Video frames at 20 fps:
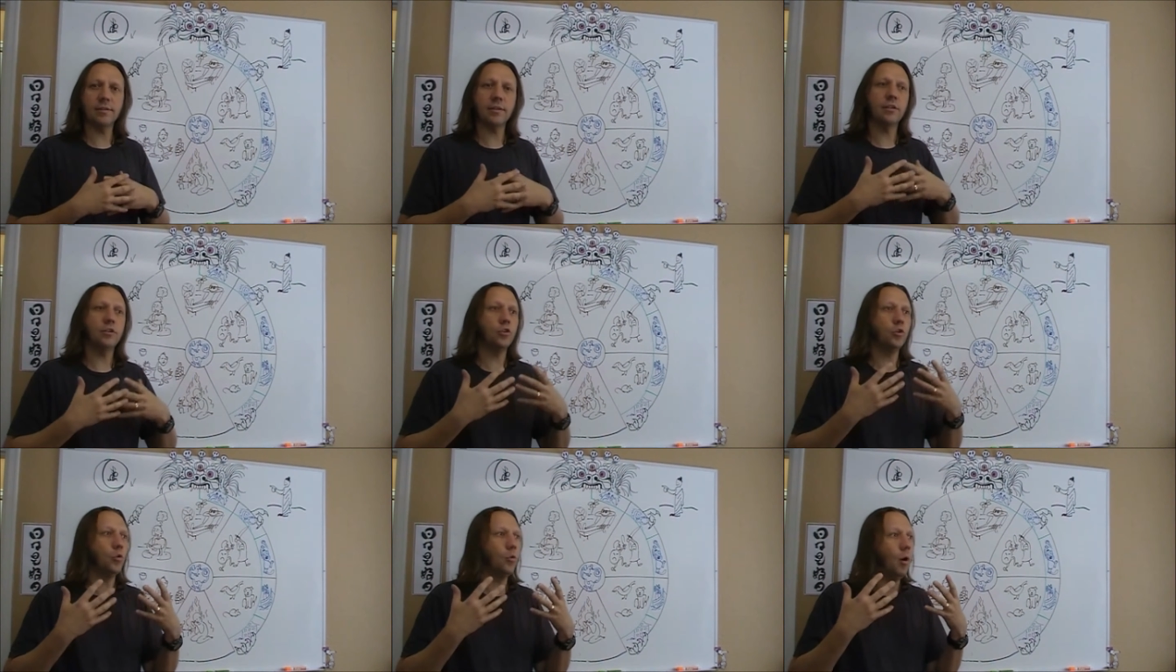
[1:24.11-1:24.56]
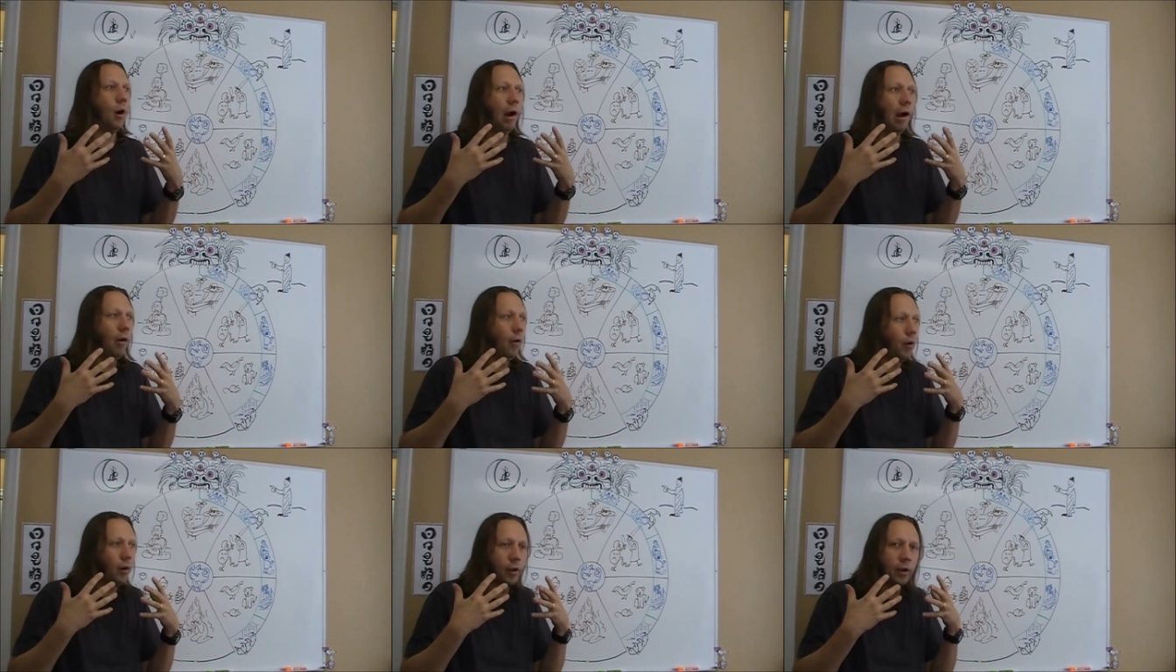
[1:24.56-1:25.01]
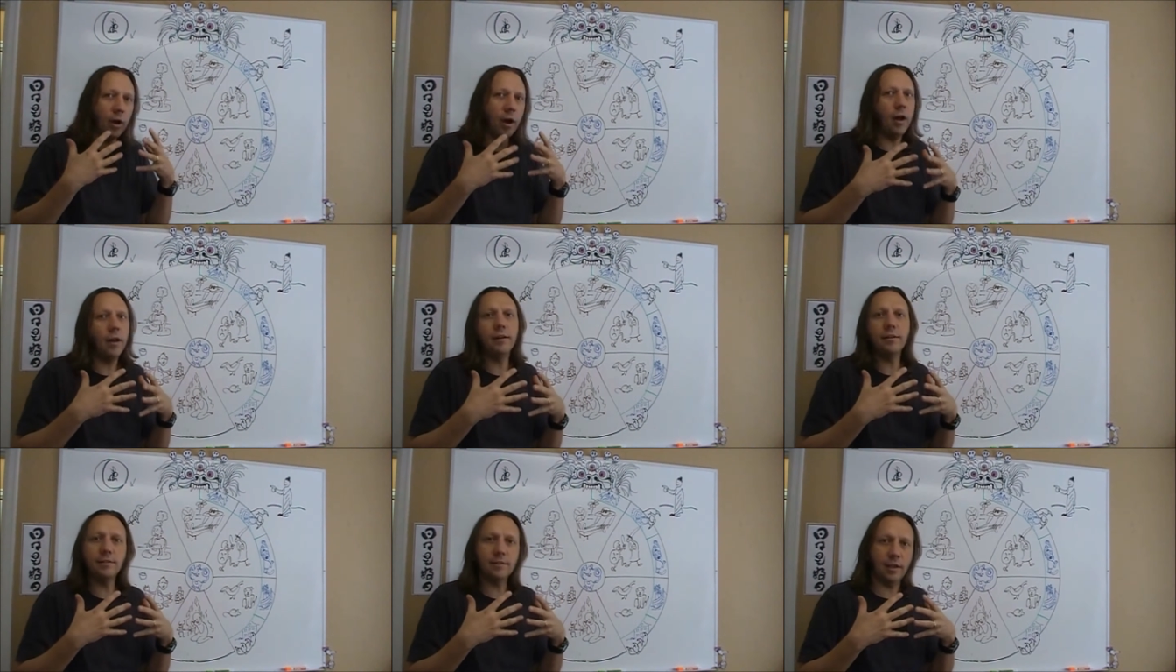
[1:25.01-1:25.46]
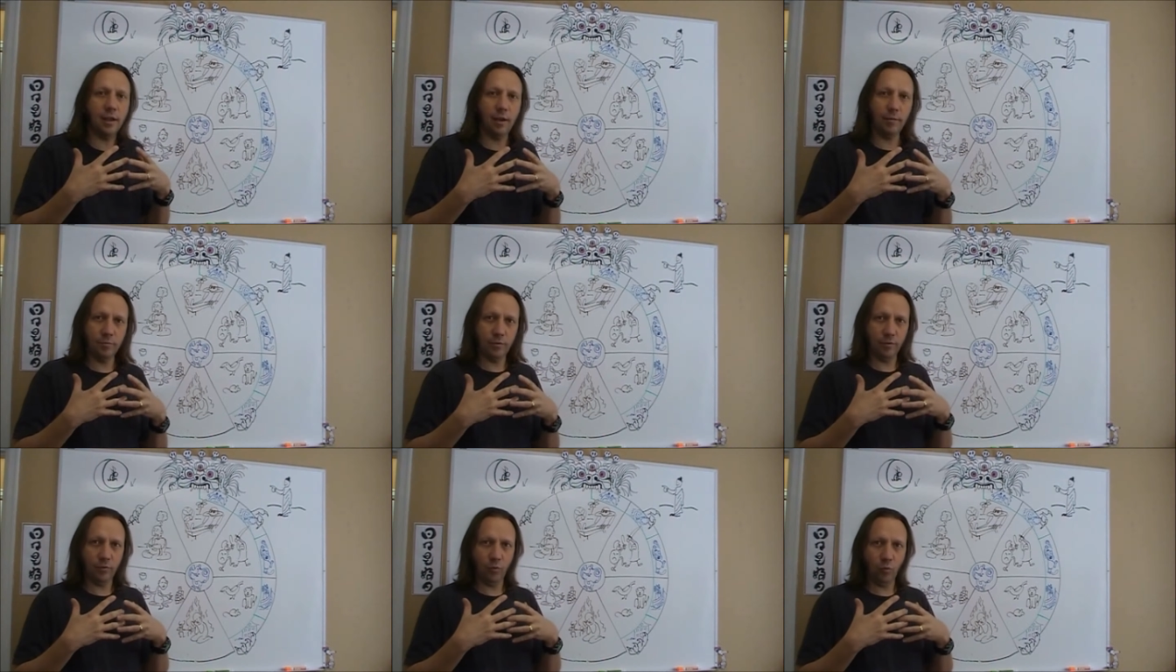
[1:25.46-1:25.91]
into our
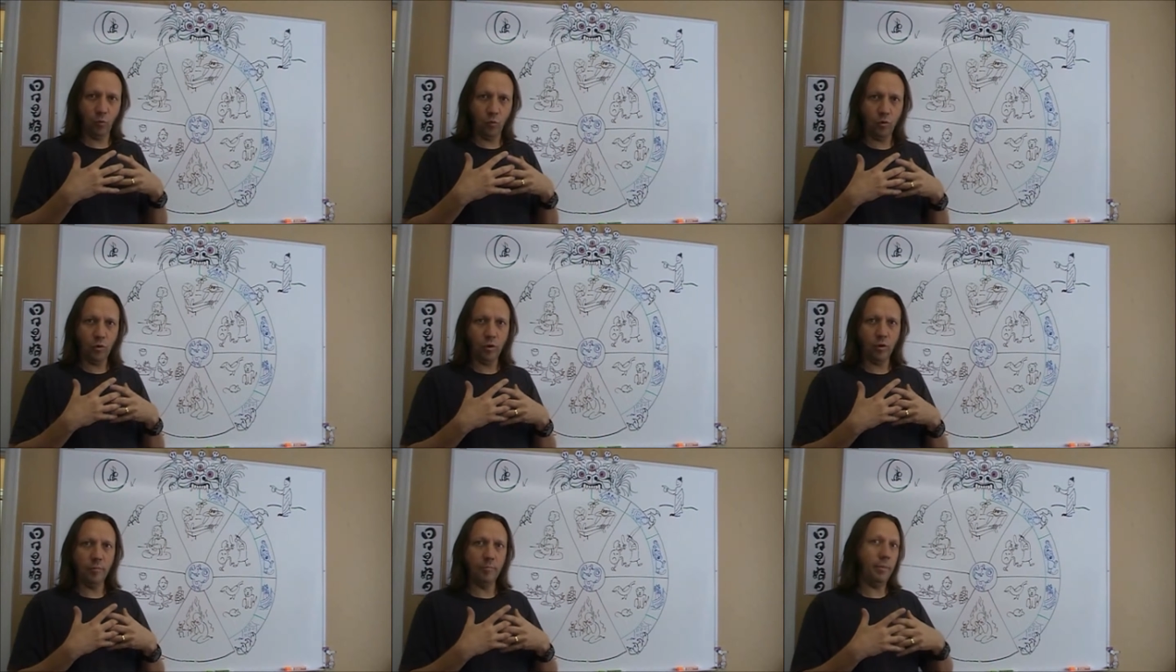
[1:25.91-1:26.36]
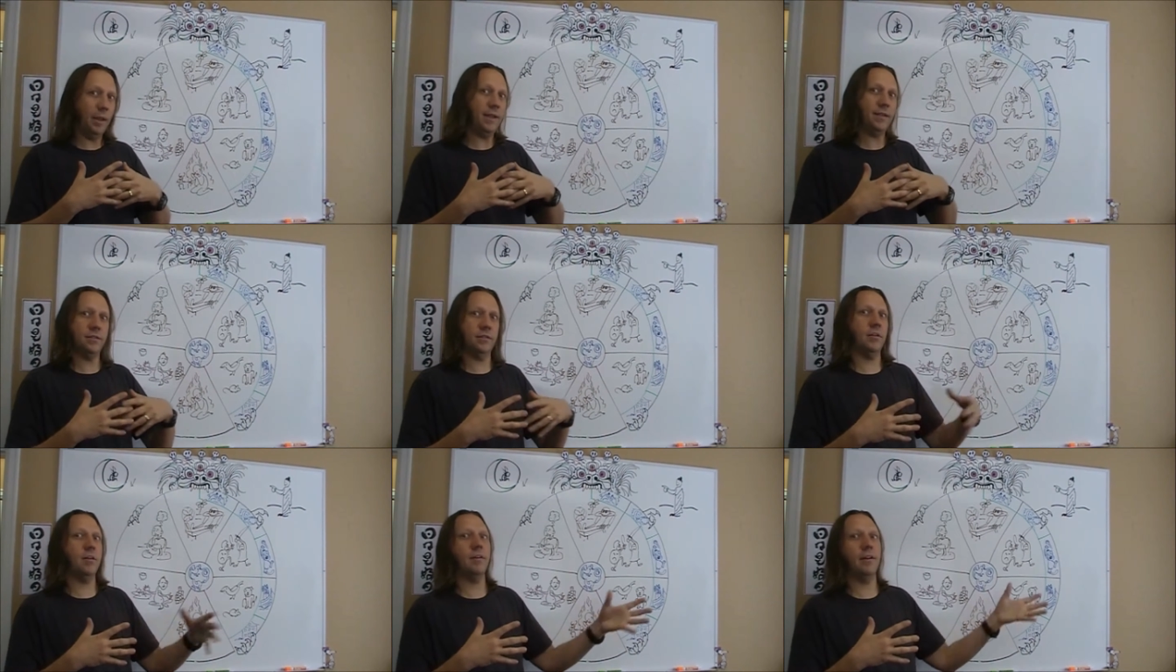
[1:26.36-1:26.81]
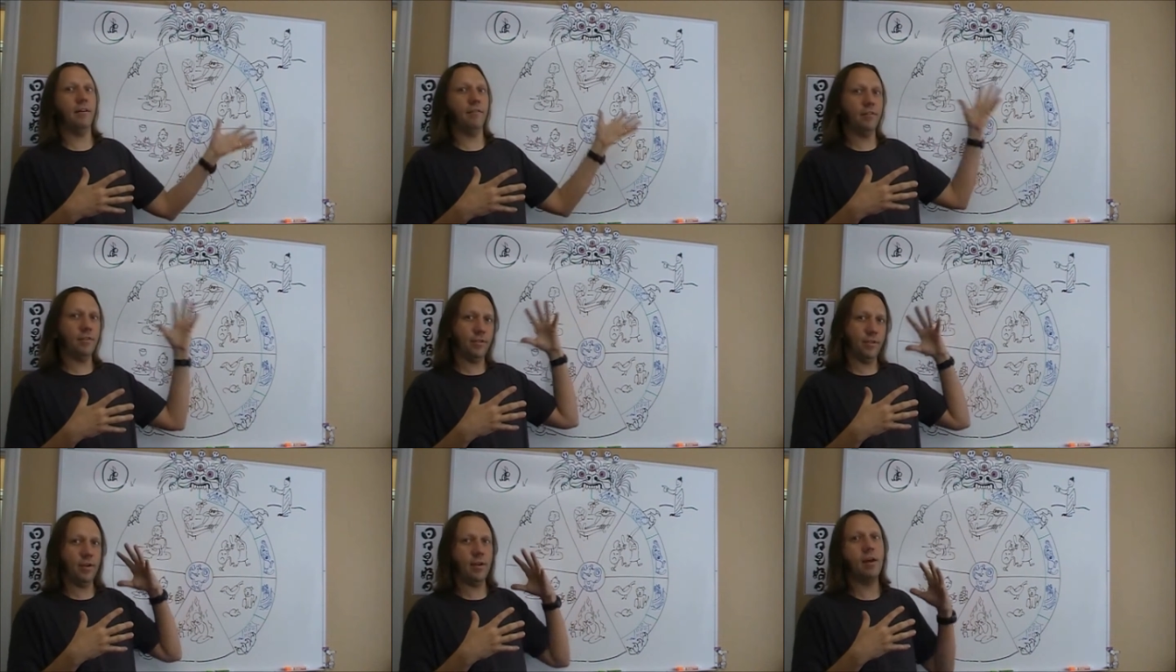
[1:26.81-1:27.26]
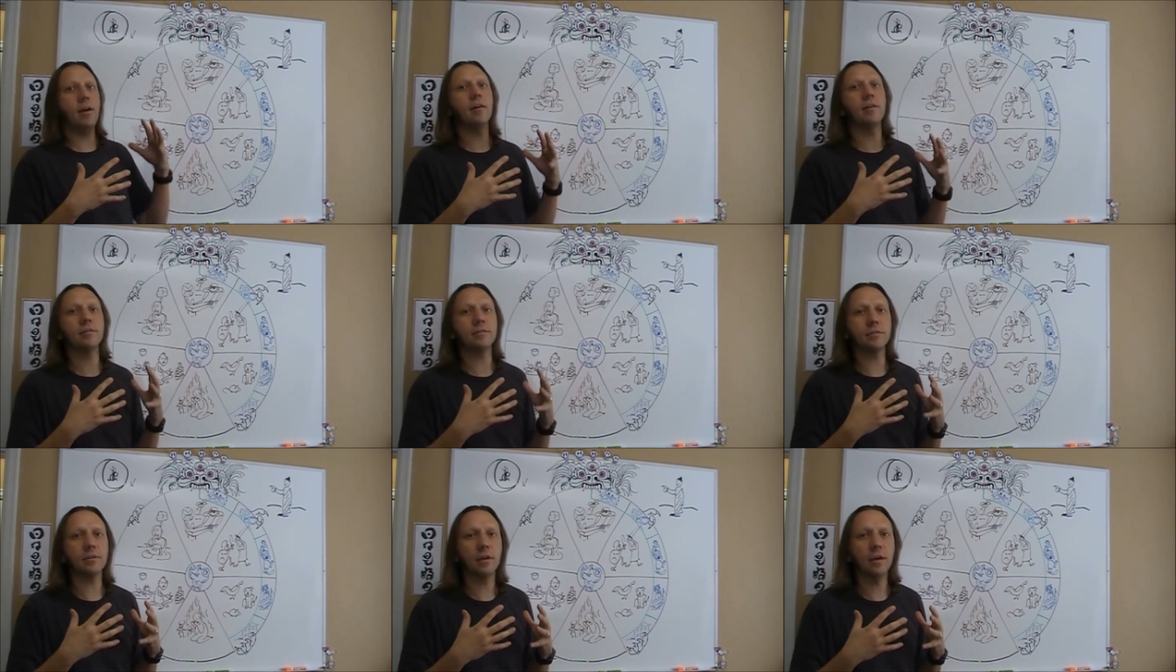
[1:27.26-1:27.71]
concept of the world based on everything
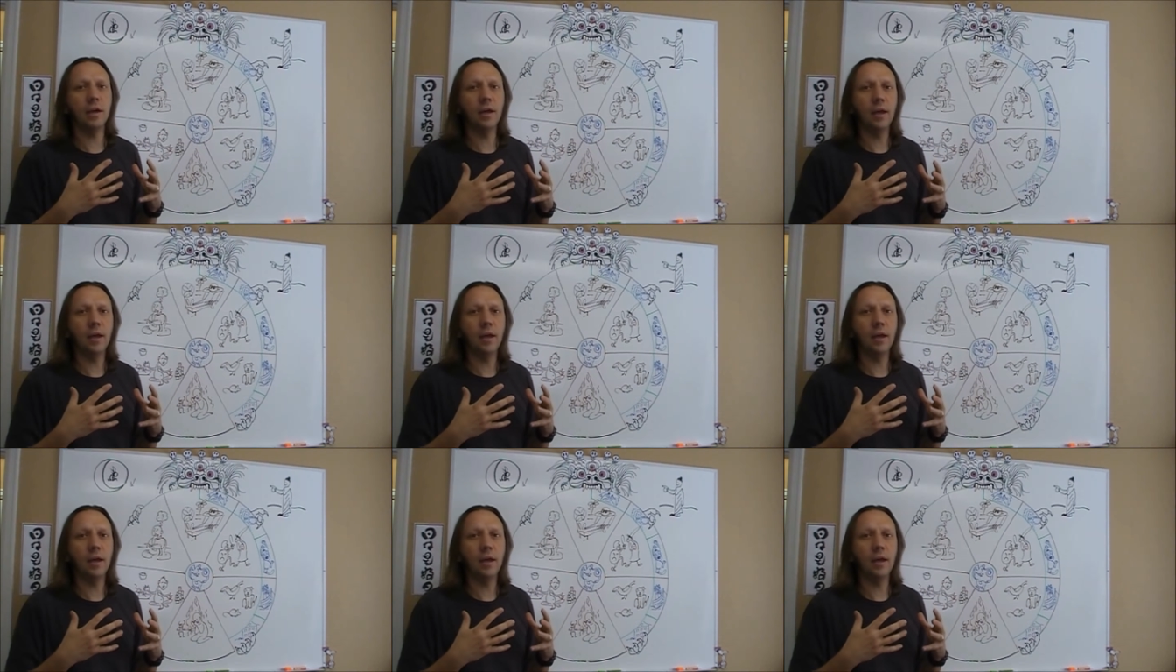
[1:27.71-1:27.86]
else.